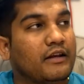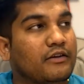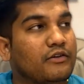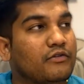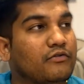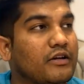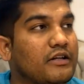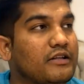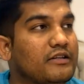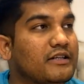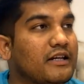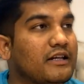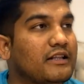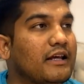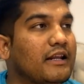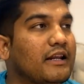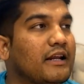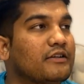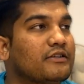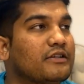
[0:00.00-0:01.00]
you can say
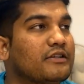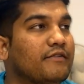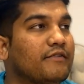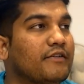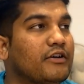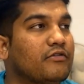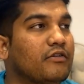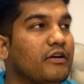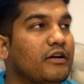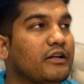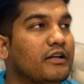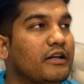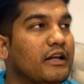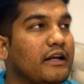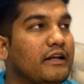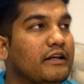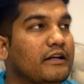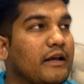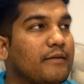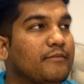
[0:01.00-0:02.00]
there are
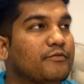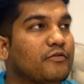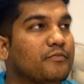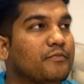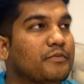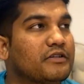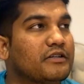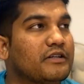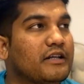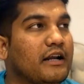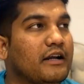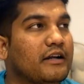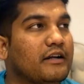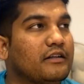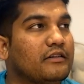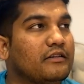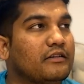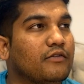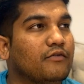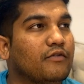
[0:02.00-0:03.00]
729 types of personality
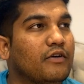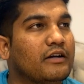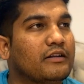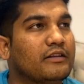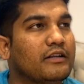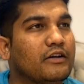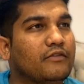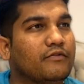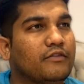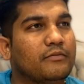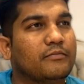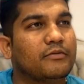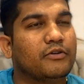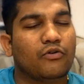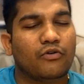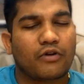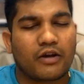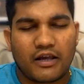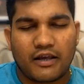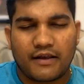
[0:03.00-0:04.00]
in the world, that will be
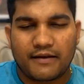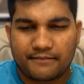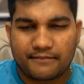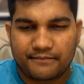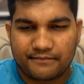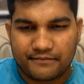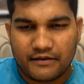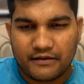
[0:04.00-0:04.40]
okay.